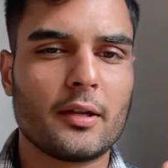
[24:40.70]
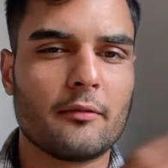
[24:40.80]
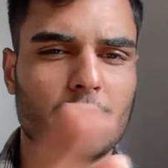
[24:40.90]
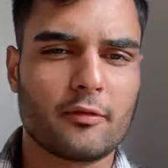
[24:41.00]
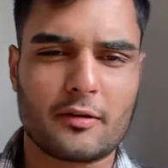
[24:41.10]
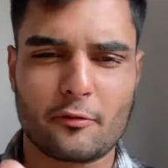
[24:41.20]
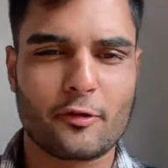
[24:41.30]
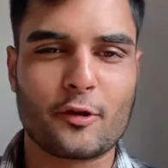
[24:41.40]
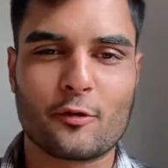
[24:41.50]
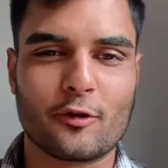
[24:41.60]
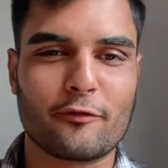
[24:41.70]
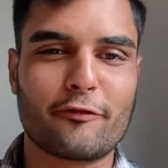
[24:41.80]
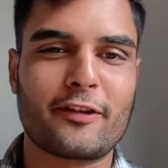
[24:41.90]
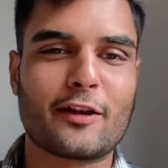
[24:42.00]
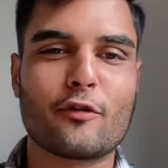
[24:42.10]
what do you call?
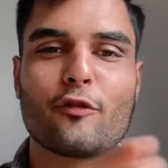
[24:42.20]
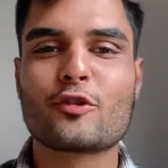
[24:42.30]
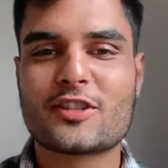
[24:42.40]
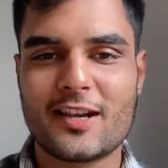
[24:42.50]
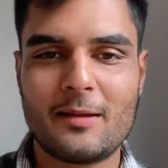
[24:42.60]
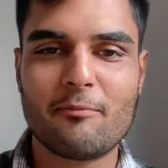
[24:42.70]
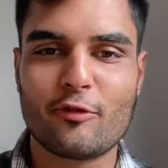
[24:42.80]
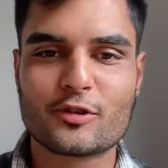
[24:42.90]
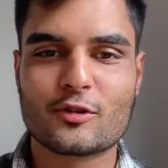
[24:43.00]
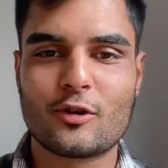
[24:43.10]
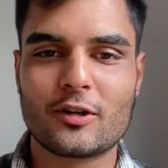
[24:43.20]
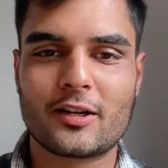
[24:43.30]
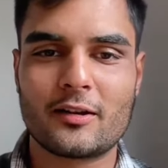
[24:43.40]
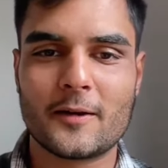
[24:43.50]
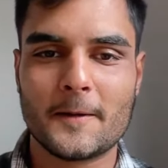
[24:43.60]
Francophone stream was not
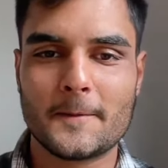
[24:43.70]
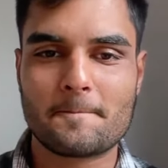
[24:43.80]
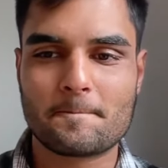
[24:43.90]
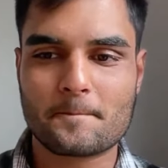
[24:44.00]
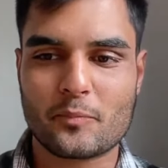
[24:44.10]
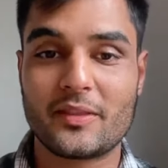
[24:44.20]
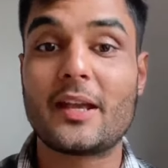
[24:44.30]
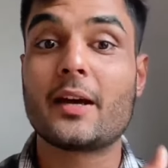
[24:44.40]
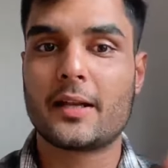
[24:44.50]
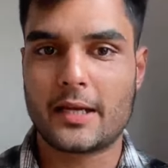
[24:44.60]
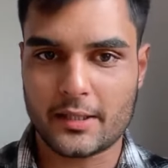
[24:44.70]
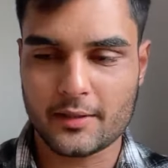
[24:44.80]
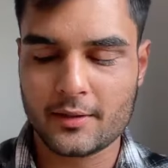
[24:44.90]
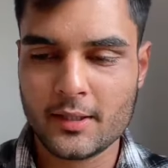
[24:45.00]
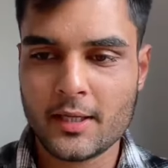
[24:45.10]
there yet.
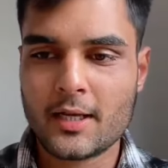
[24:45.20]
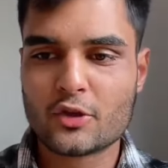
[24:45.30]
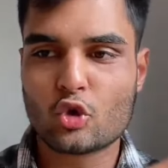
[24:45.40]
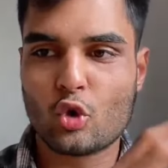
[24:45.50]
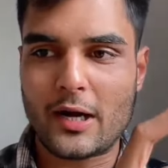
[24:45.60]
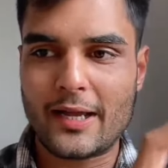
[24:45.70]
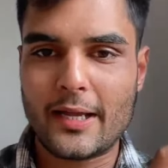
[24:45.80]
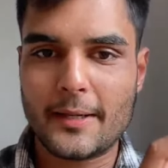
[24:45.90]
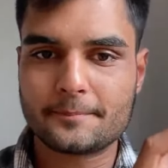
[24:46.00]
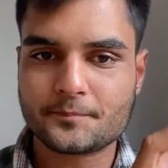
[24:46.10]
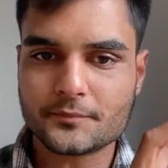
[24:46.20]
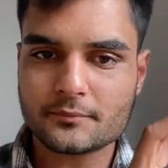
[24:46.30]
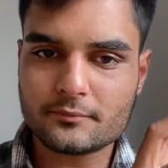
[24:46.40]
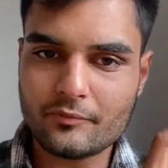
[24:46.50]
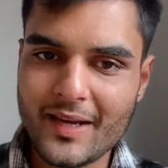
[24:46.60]
So I
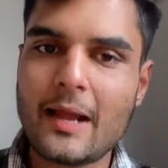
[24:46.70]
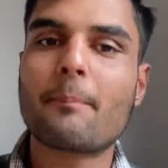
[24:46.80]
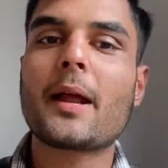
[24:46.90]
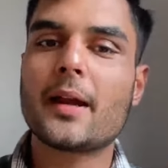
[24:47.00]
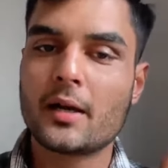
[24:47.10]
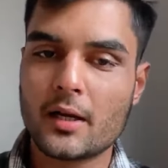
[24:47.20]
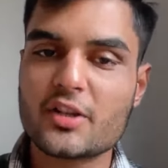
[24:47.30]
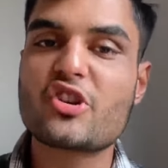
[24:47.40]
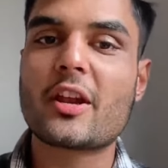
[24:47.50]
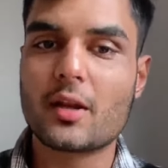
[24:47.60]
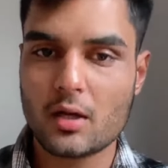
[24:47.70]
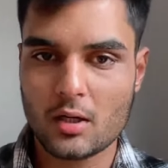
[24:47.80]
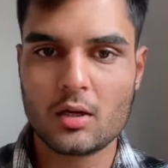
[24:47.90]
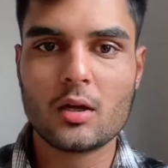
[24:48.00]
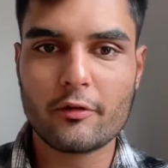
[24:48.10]
applied under General
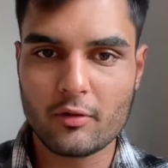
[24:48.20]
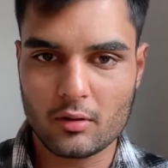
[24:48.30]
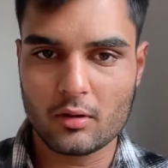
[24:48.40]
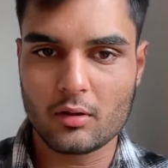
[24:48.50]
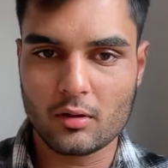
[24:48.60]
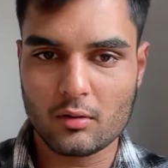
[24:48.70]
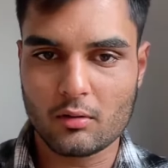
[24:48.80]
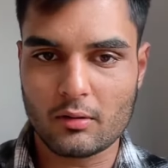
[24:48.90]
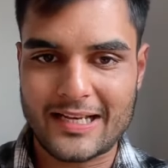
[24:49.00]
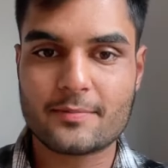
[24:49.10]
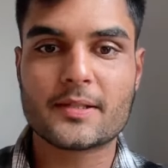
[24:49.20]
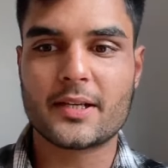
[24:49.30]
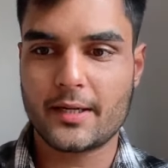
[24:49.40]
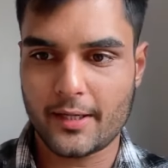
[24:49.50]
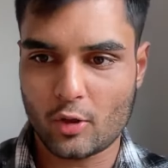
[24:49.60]
Express
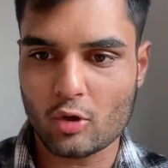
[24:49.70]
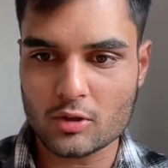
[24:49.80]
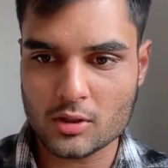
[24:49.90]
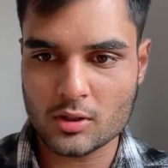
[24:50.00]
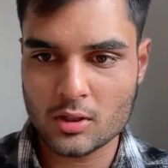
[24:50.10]
Entry Draws.